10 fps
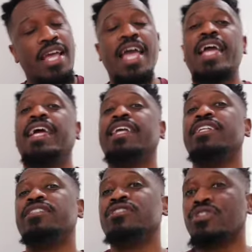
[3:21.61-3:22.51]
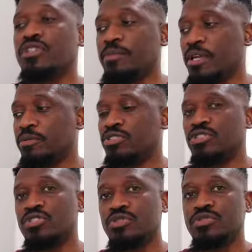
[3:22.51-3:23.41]
and you're going to be able
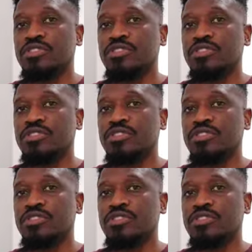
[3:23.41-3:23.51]
to use